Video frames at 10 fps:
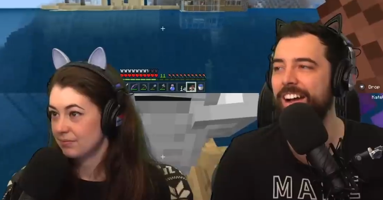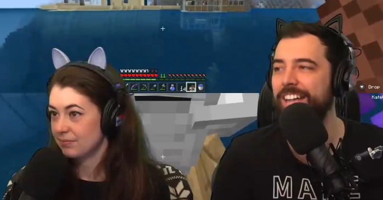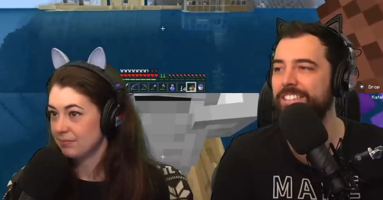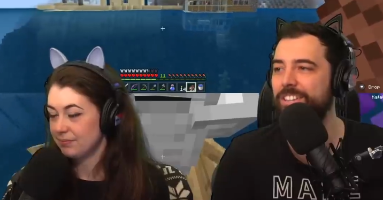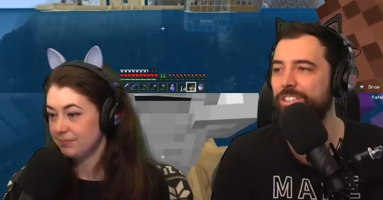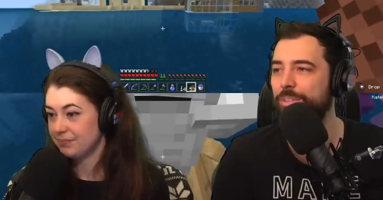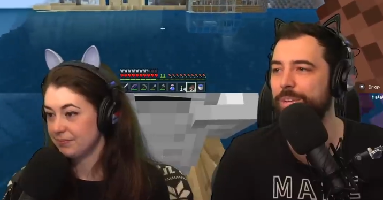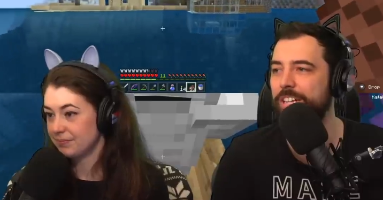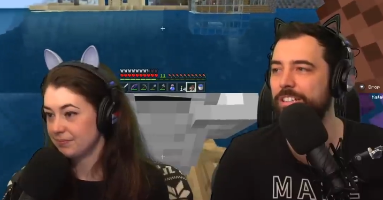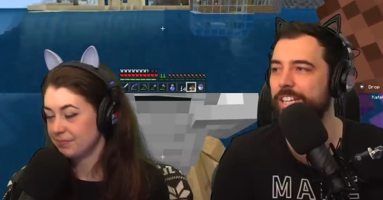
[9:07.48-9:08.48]
Speaker 1: All right, so should
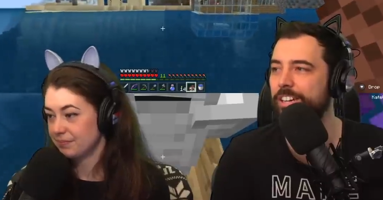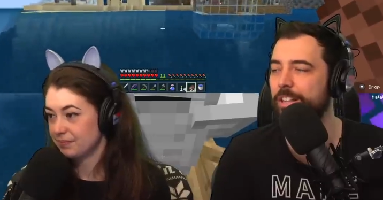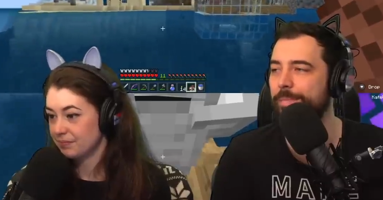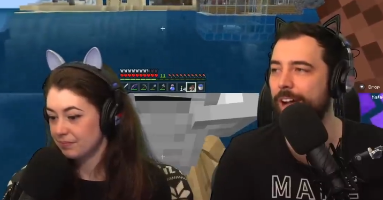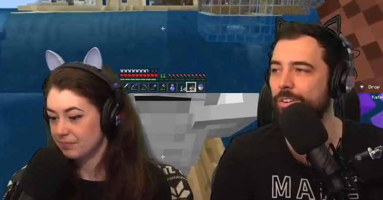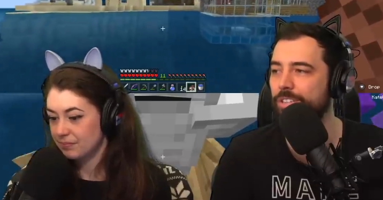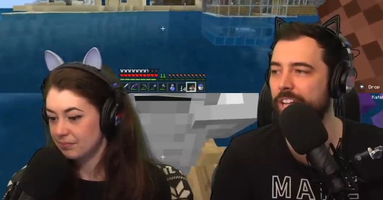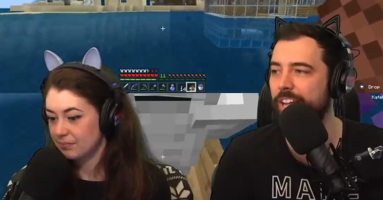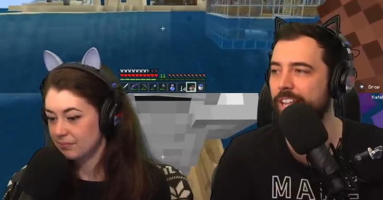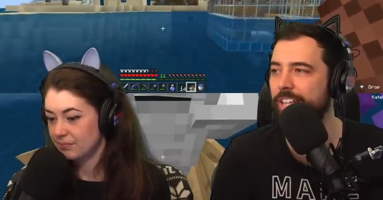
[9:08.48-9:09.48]
we clear them out
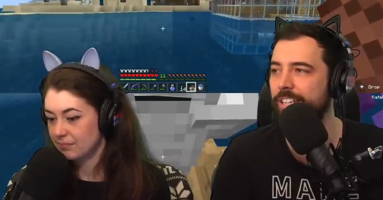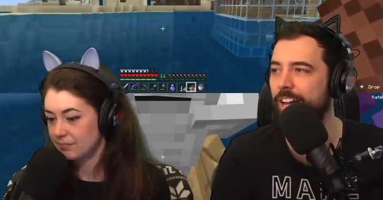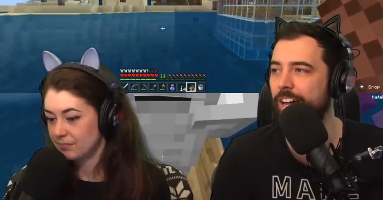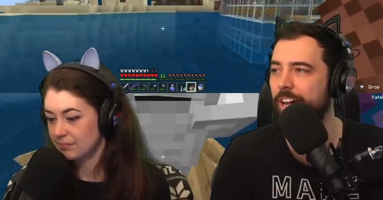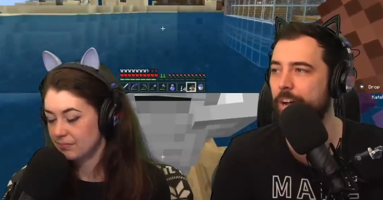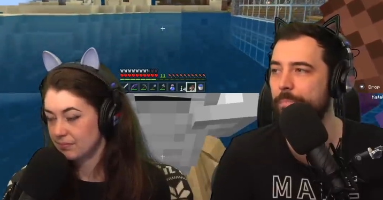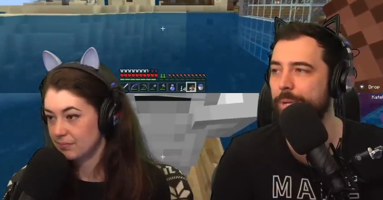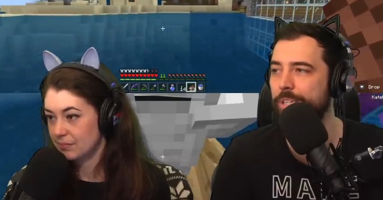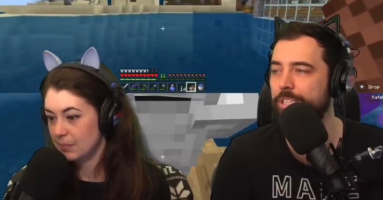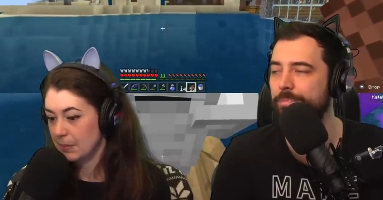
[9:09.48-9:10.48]
and then uh,
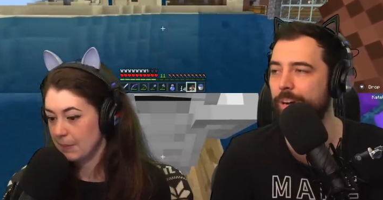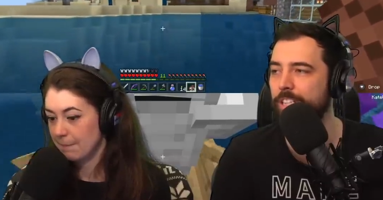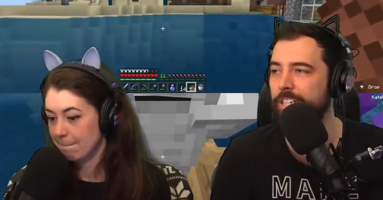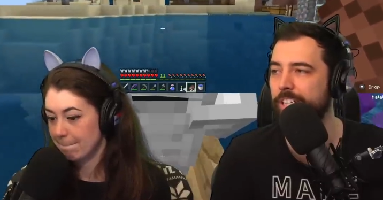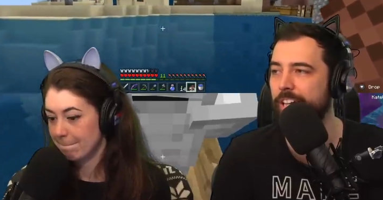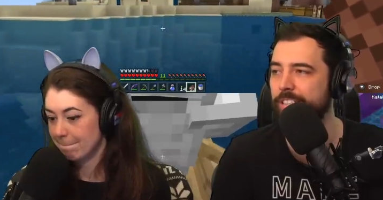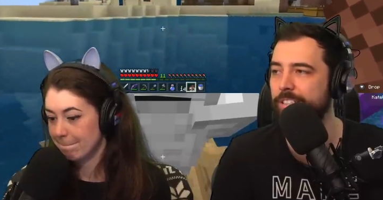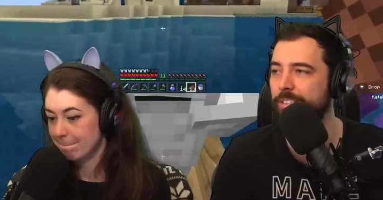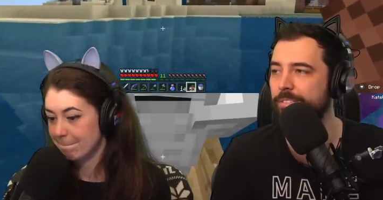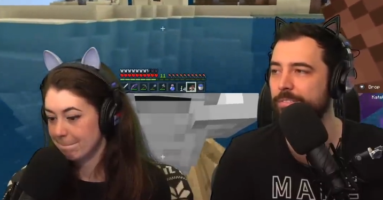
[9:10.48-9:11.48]
build a small scale
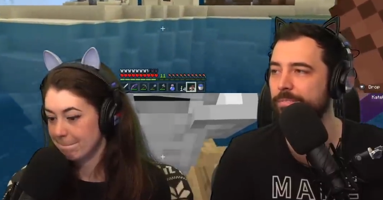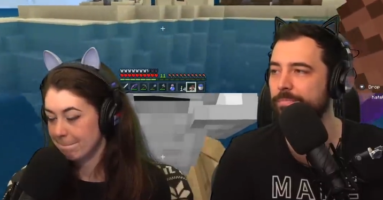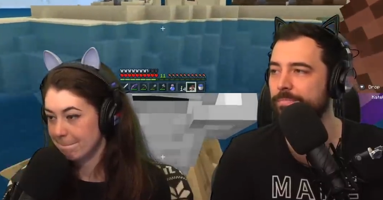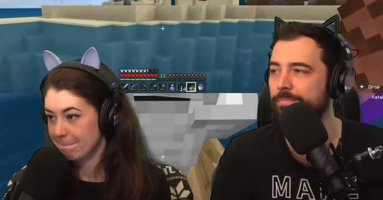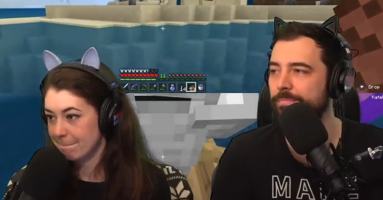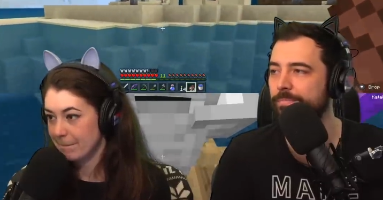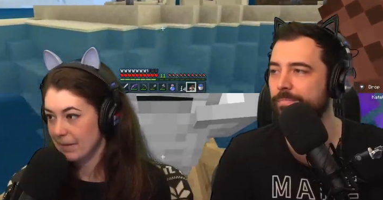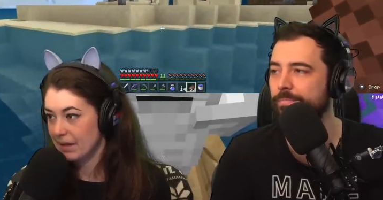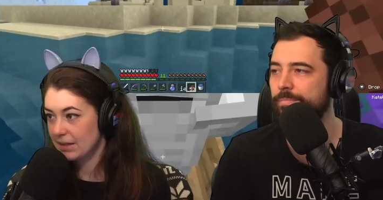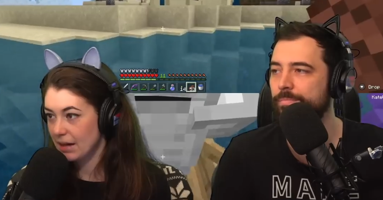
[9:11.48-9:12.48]
test?
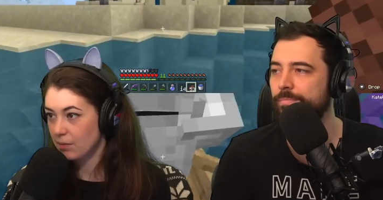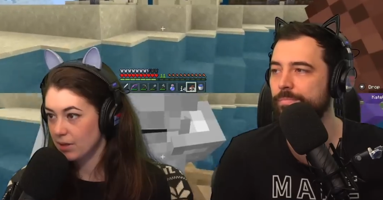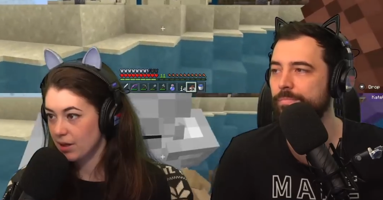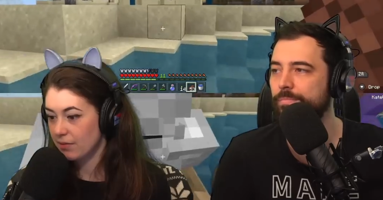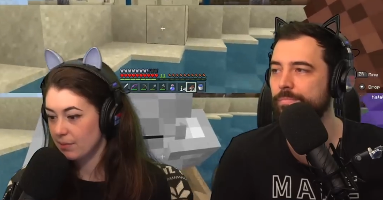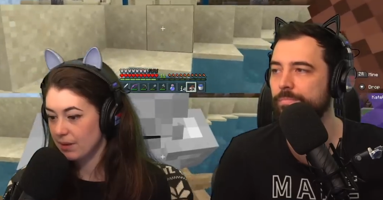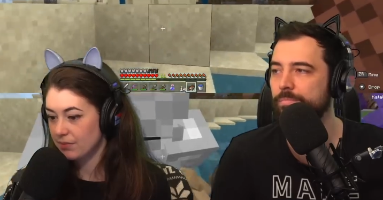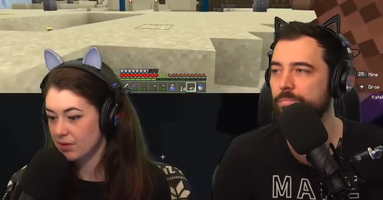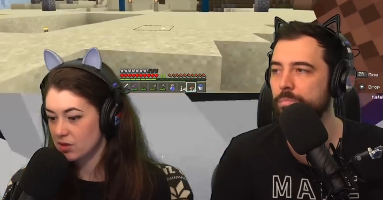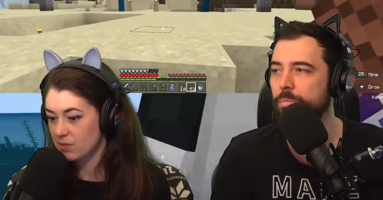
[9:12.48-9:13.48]
Speaker 2: Yeah, what do you have in
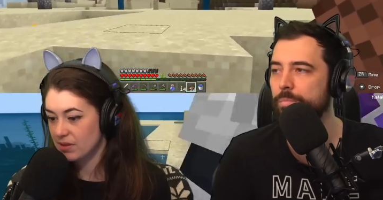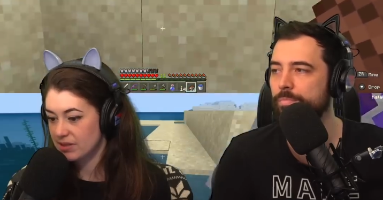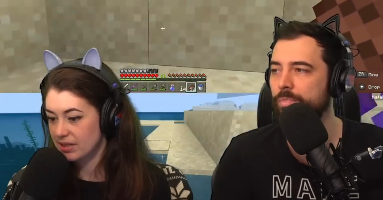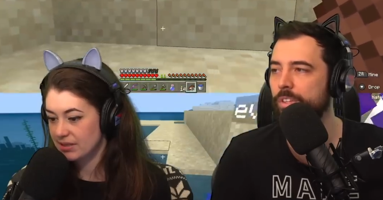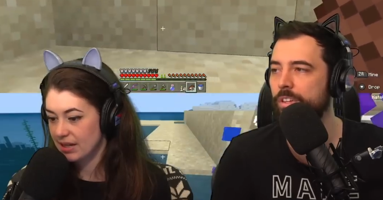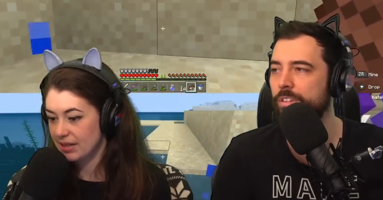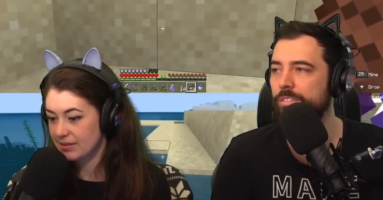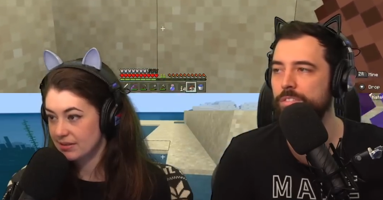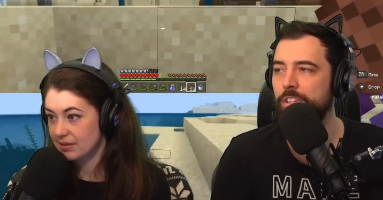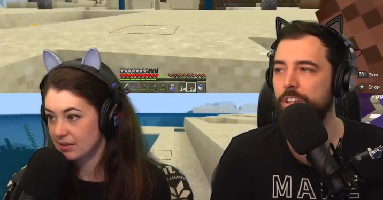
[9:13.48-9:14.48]
mind for your small scale
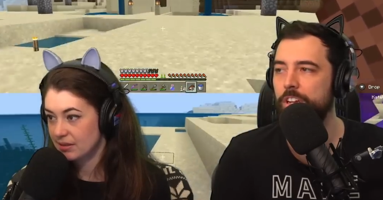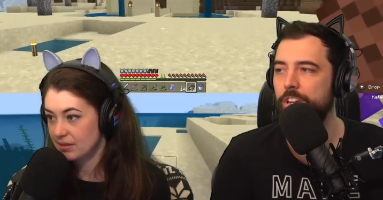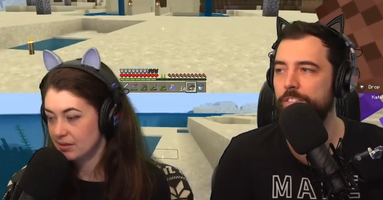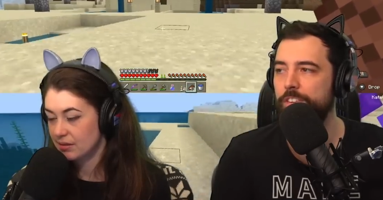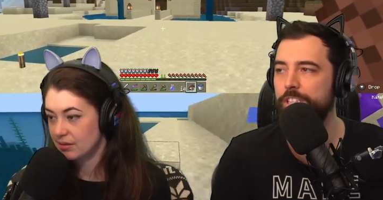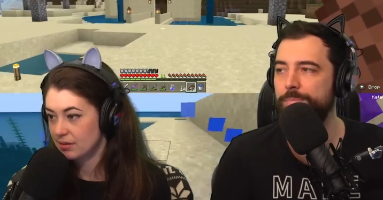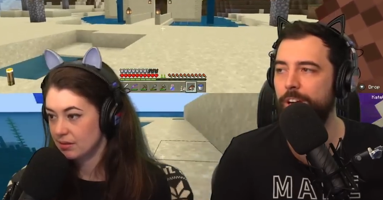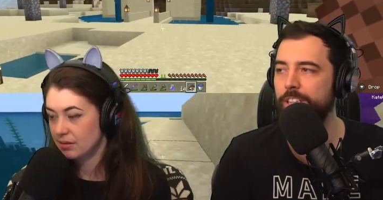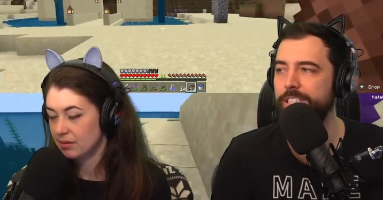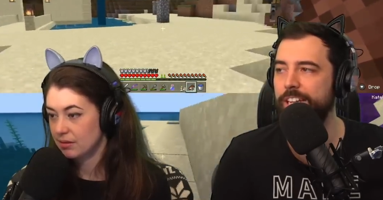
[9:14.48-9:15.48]
test?
Speaker 1: For the
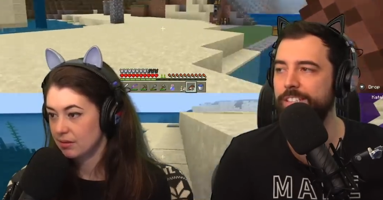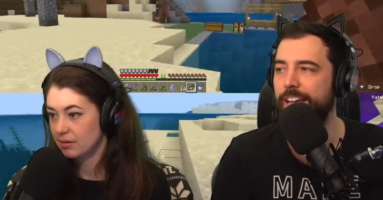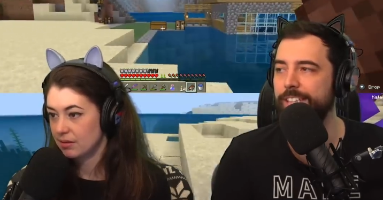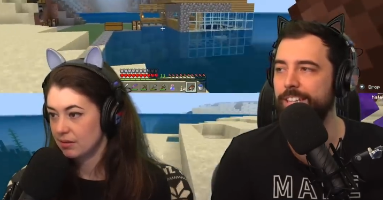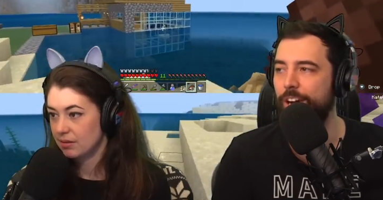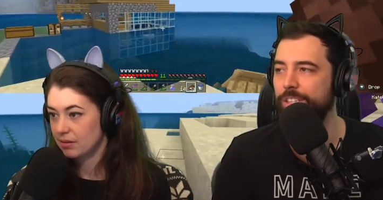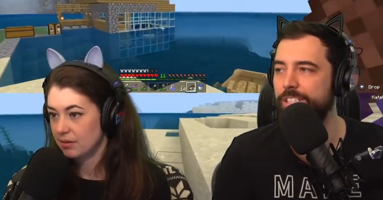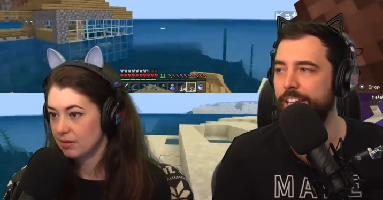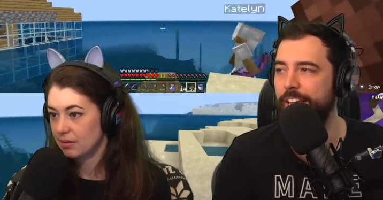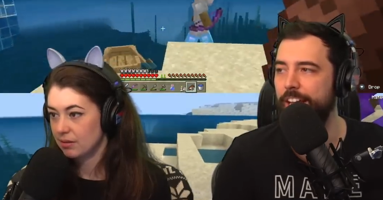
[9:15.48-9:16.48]
small scale test, I was
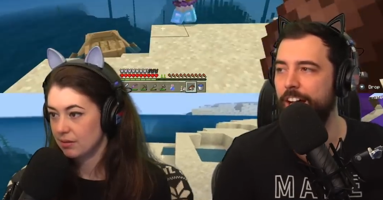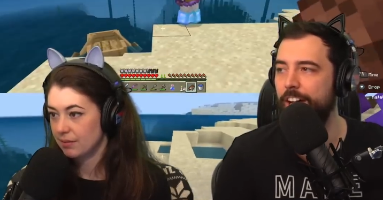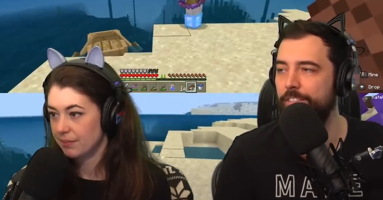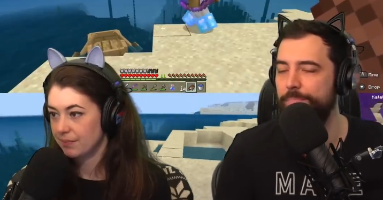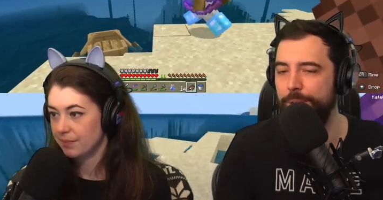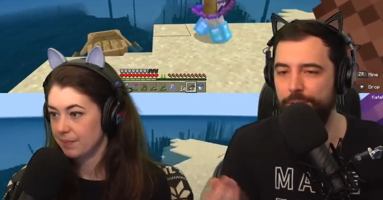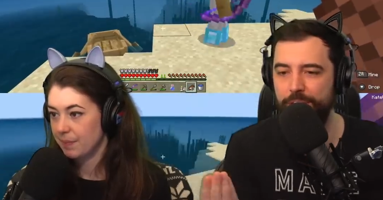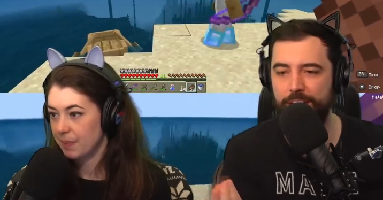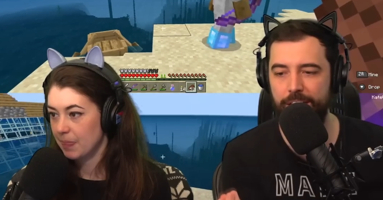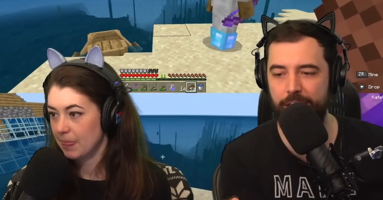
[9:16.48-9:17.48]
thinking of
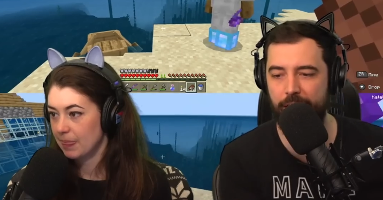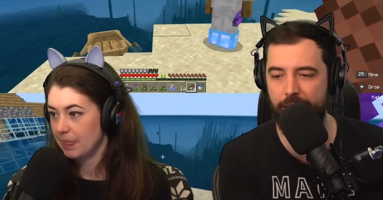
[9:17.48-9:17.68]
building